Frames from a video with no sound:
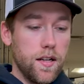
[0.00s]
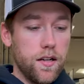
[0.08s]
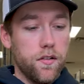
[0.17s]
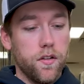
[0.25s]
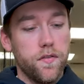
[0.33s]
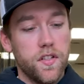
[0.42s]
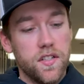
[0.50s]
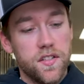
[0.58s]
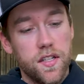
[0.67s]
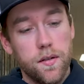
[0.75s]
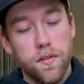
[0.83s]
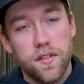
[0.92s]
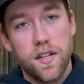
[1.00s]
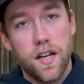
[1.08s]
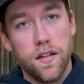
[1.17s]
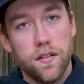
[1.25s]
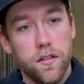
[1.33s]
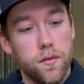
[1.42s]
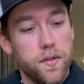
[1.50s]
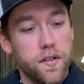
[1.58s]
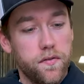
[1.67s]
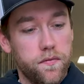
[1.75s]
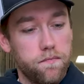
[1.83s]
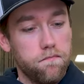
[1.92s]
I don't know if you can see, but it's got a little bit
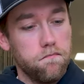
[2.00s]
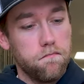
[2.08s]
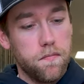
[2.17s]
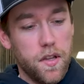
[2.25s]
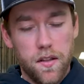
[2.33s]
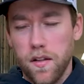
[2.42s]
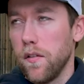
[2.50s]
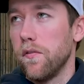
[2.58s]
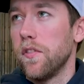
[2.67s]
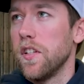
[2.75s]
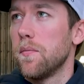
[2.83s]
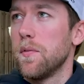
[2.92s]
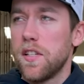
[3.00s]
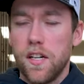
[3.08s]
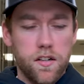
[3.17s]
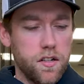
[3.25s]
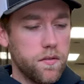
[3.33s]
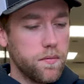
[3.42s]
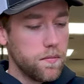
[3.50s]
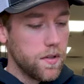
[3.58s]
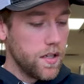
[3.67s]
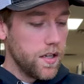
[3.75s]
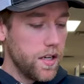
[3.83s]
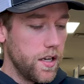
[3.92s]
of fleece material yeah.
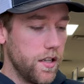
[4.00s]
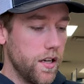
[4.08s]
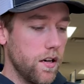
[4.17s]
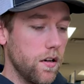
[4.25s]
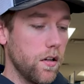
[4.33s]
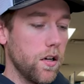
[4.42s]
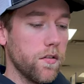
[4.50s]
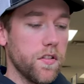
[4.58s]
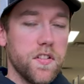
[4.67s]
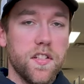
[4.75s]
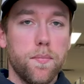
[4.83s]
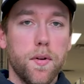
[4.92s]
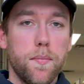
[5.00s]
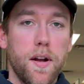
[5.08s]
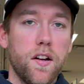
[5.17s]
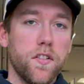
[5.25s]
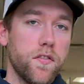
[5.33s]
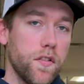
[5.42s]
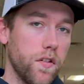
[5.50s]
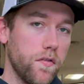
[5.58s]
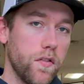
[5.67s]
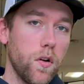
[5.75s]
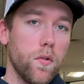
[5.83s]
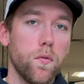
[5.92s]
in there, along with a zippered pouch for a
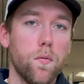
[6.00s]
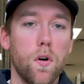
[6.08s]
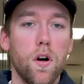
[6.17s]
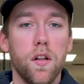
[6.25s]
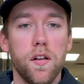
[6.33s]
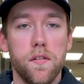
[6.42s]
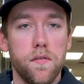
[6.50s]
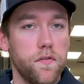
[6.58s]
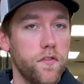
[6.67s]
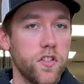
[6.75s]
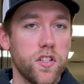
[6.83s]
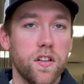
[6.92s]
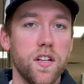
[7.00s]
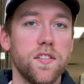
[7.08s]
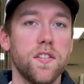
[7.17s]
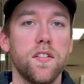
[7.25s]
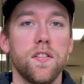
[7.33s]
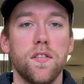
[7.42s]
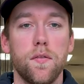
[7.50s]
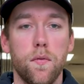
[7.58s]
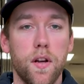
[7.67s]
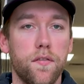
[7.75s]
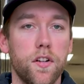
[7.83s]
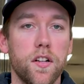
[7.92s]
phone, wallet, fishing license,
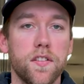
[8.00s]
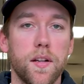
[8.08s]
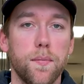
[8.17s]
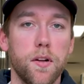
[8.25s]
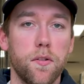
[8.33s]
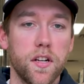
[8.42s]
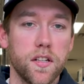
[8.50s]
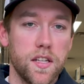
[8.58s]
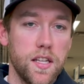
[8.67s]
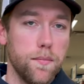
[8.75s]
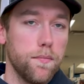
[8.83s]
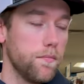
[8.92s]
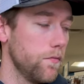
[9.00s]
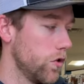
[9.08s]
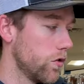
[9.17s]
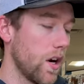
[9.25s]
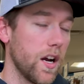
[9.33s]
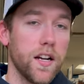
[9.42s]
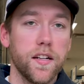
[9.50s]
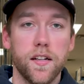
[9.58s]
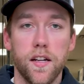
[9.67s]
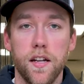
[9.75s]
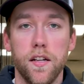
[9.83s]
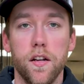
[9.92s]
whatever else I may want to keep dry
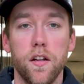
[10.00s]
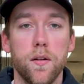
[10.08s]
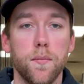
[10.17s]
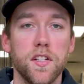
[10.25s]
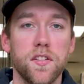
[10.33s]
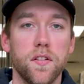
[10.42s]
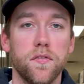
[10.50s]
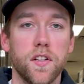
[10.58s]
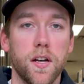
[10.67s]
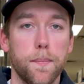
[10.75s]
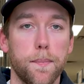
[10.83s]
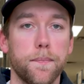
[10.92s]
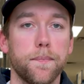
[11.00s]
and under my surf top.